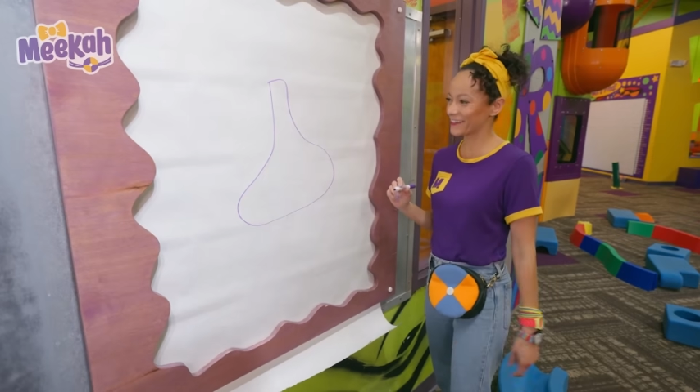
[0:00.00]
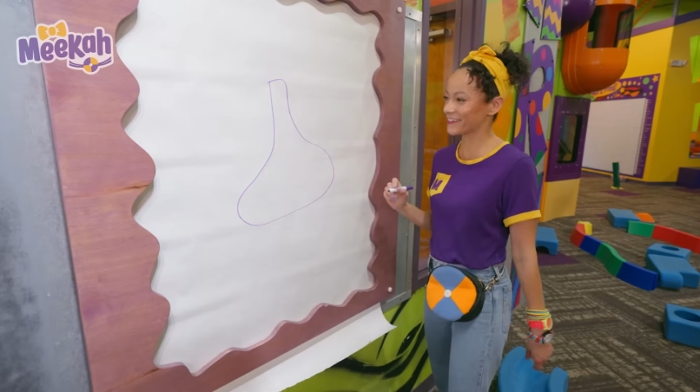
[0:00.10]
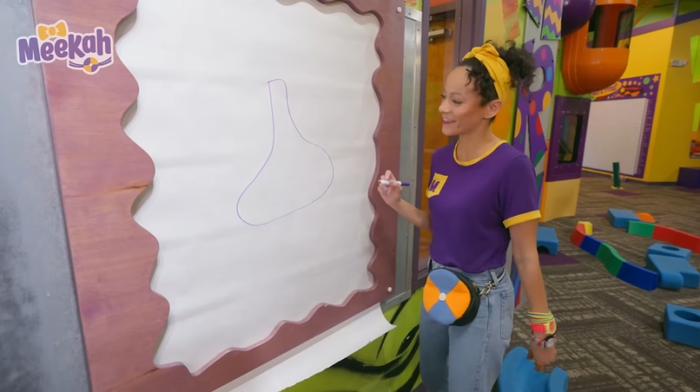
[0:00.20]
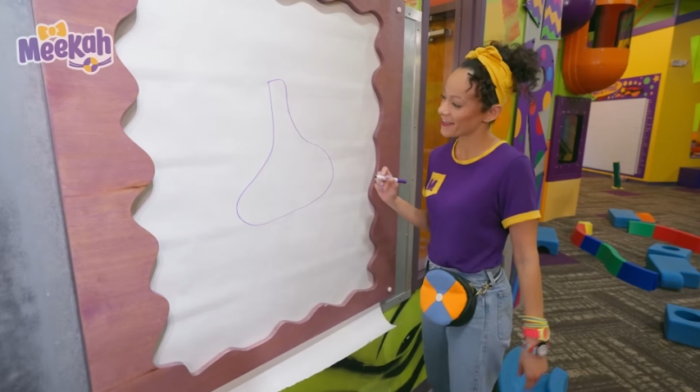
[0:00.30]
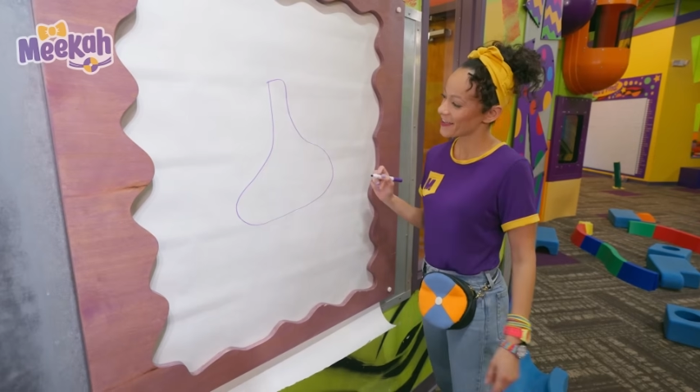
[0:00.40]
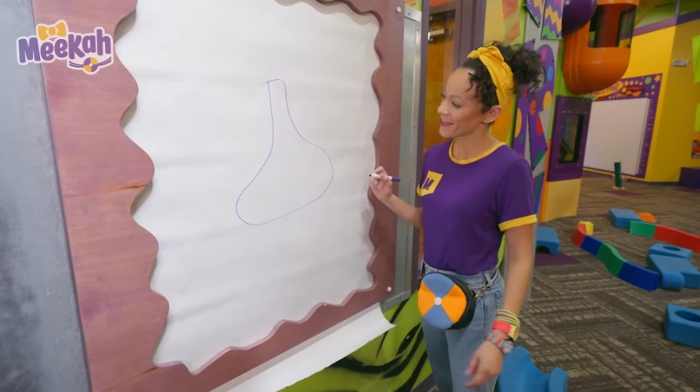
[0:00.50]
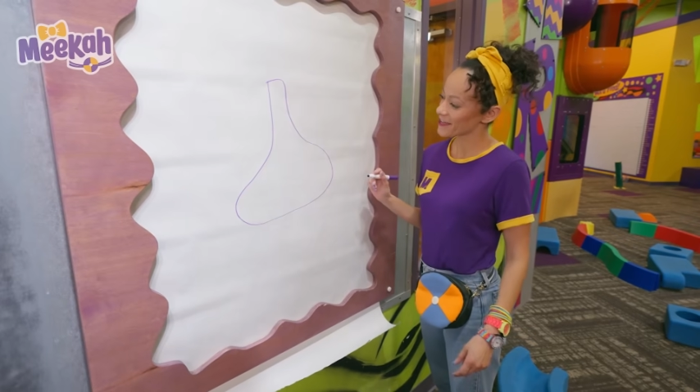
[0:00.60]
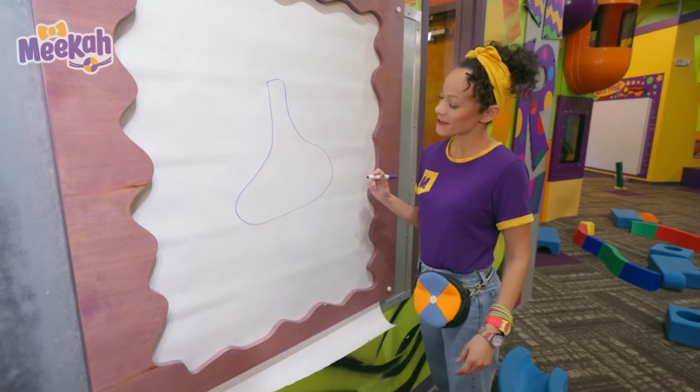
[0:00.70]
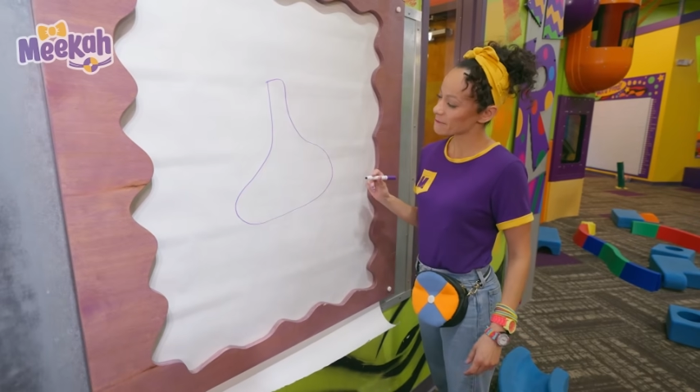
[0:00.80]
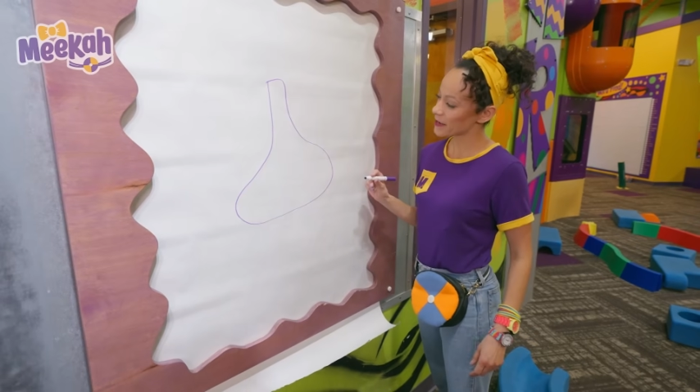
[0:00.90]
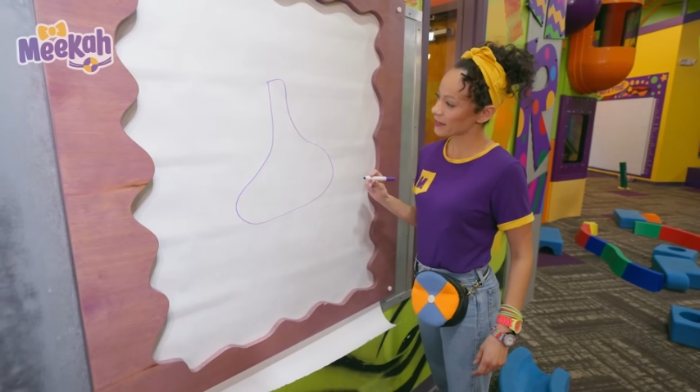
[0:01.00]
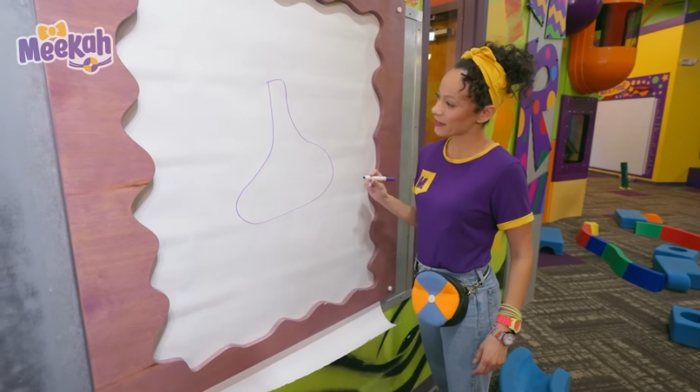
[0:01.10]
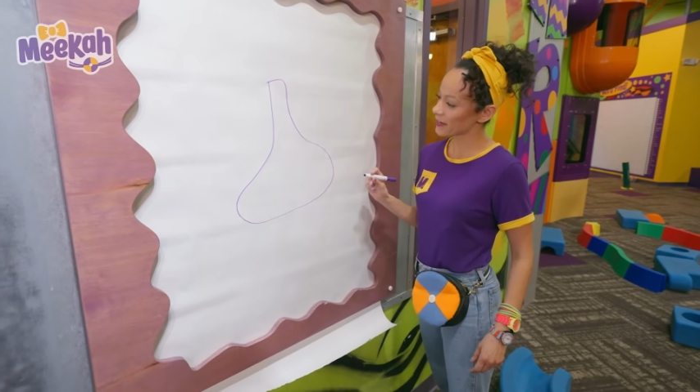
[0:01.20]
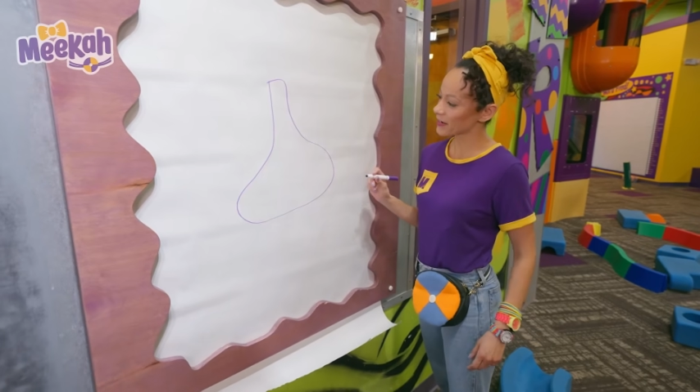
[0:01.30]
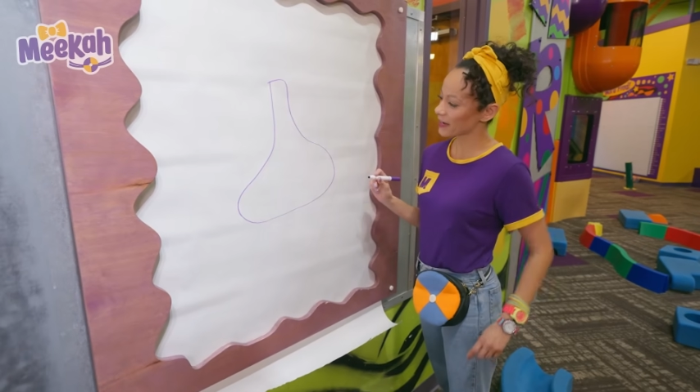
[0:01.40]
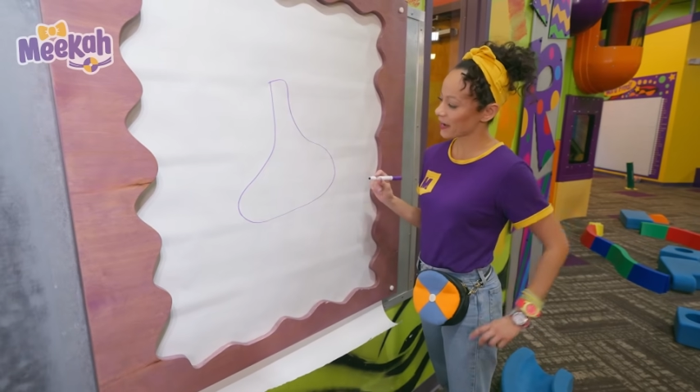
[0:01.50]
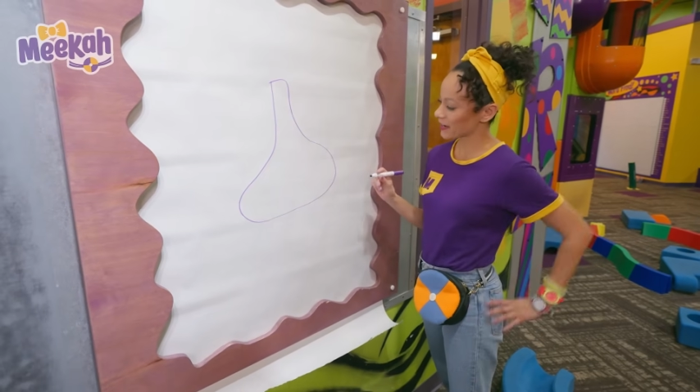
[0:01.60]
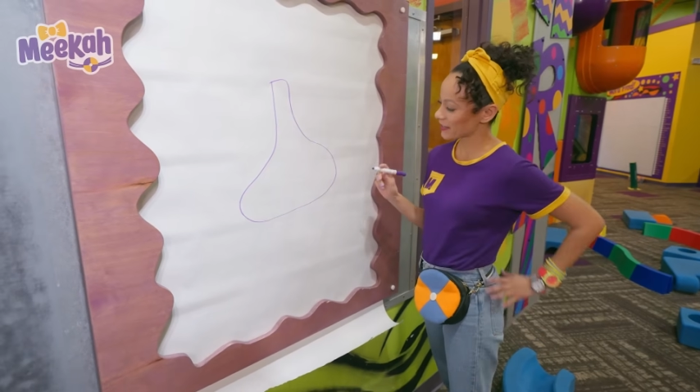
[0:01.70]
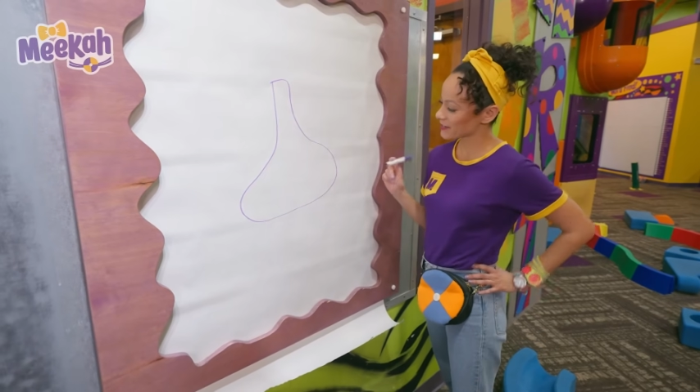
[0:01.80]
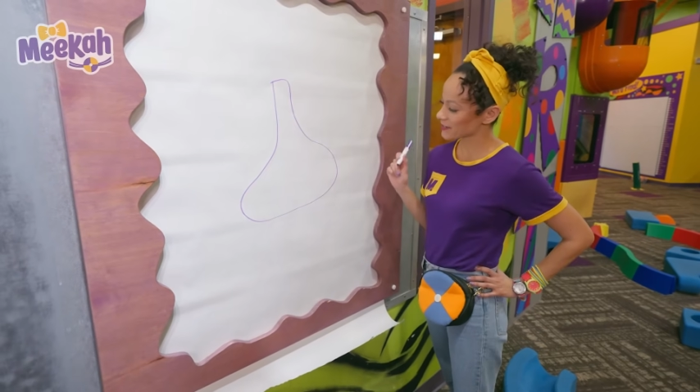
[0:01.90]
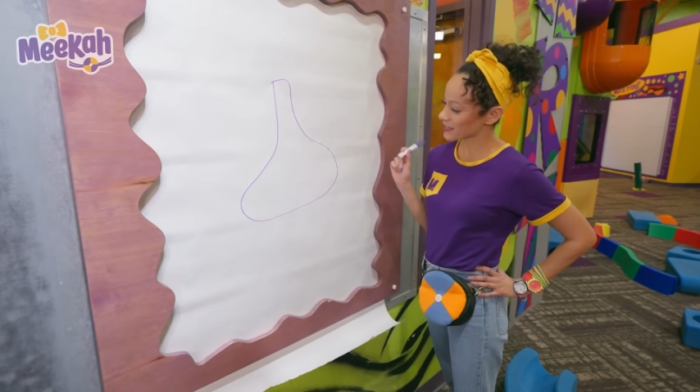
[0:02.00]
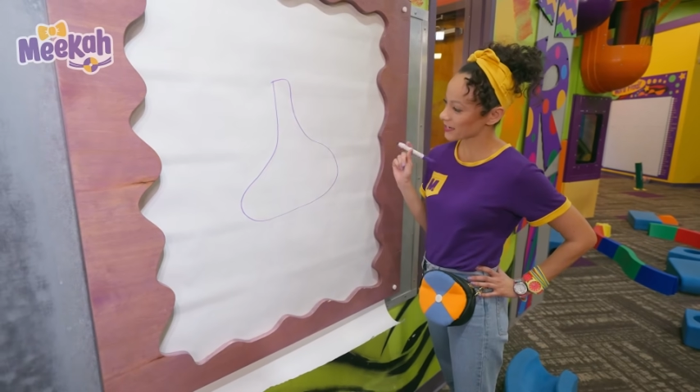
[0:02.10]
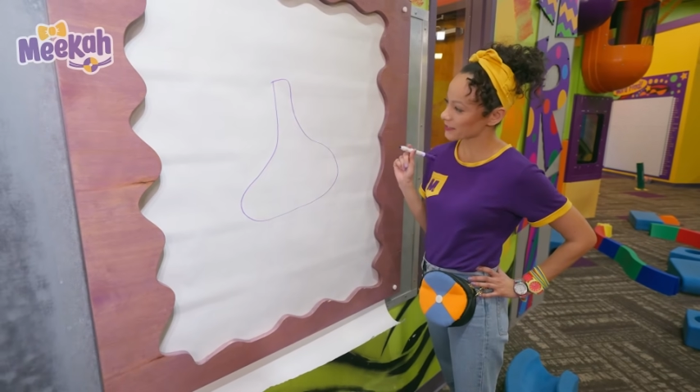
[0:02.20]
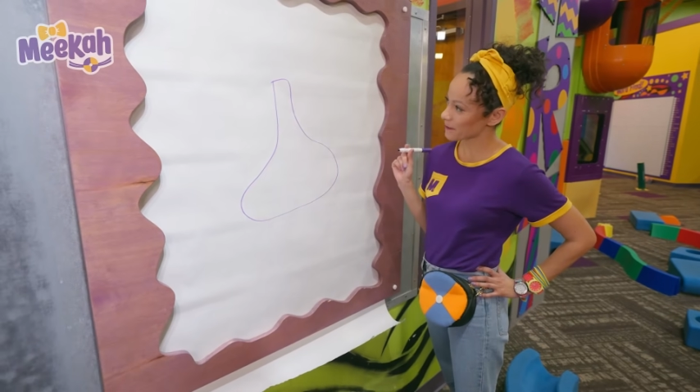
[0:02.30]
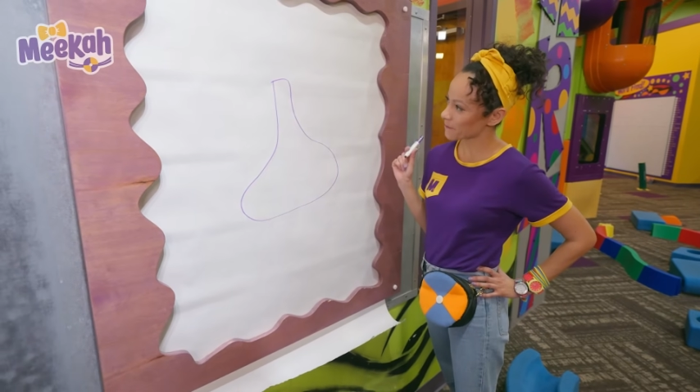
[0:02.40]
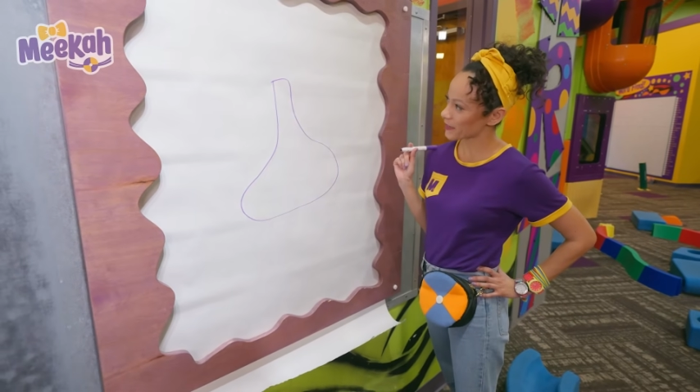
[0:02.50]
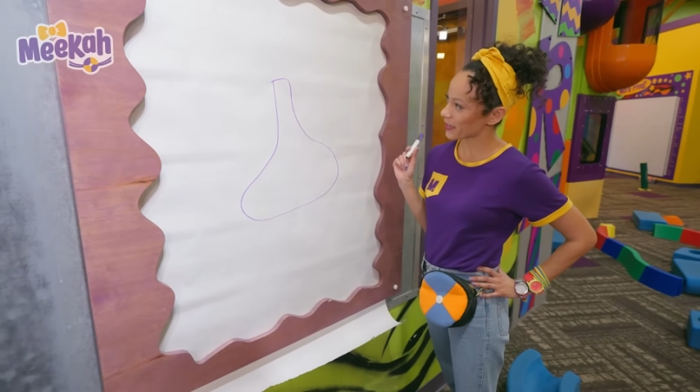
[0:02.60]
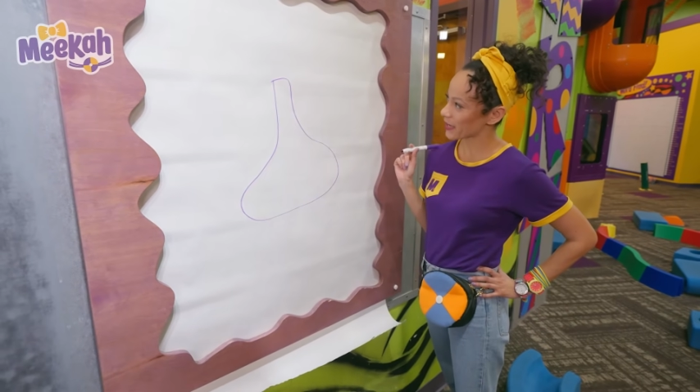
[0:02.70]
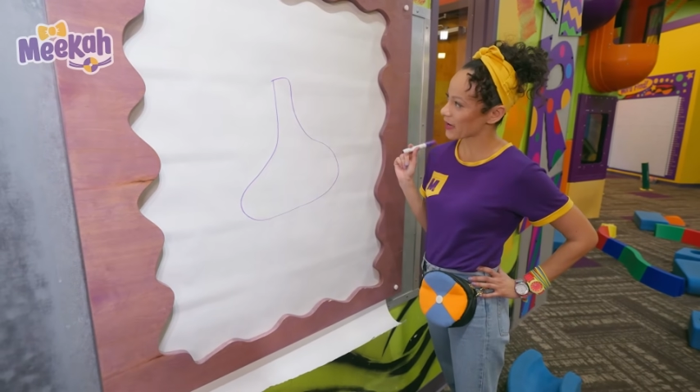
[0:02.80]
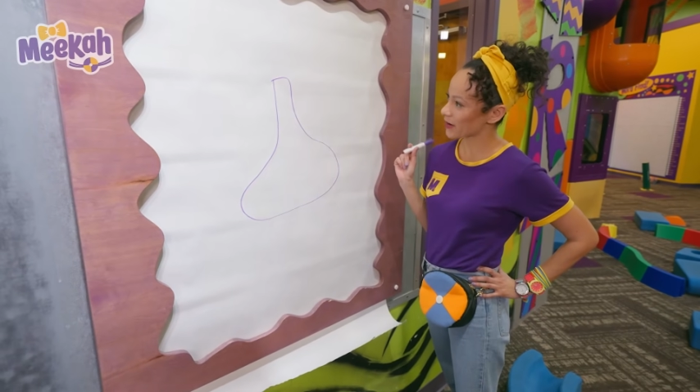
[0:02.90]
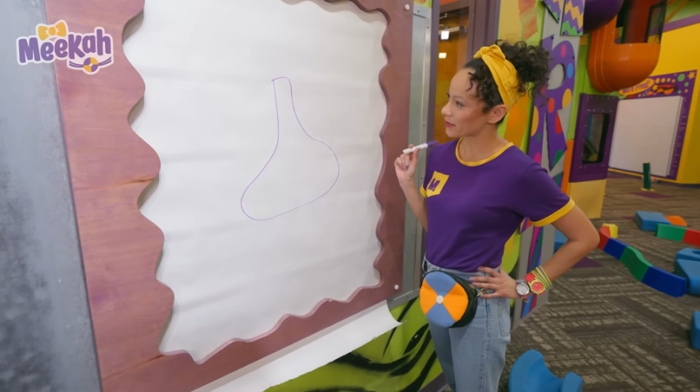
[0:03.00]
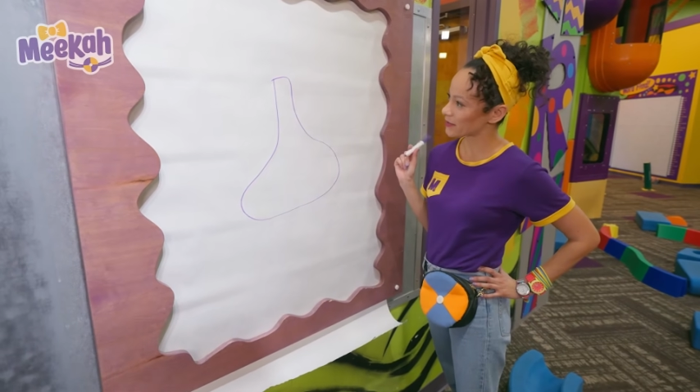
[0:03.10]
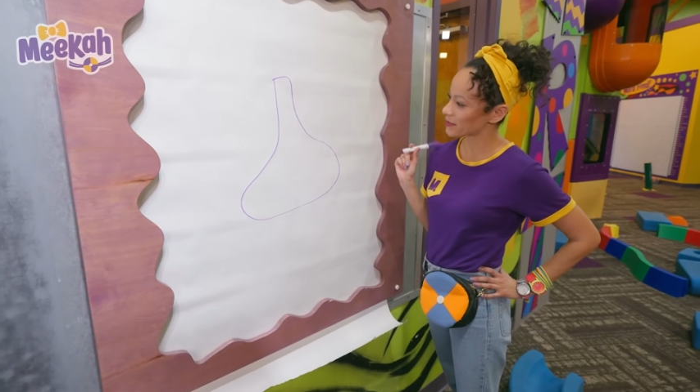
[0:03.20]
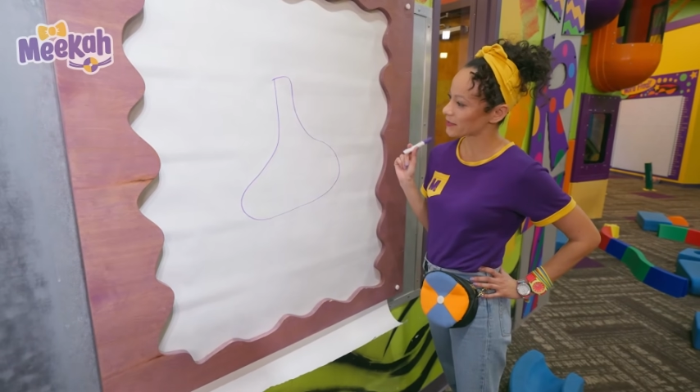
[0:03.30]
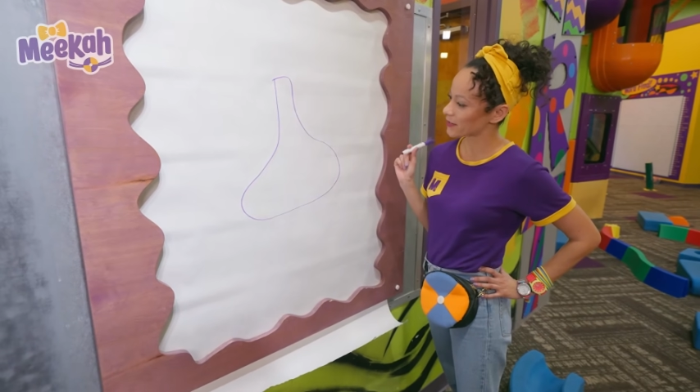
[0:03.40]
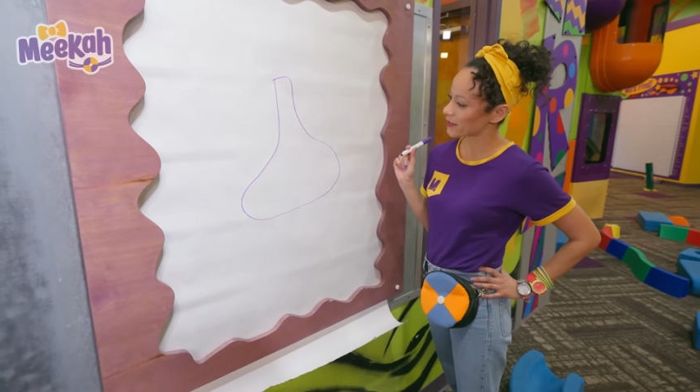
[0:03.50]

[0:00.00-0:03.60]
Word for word: but it kind of looks like something else.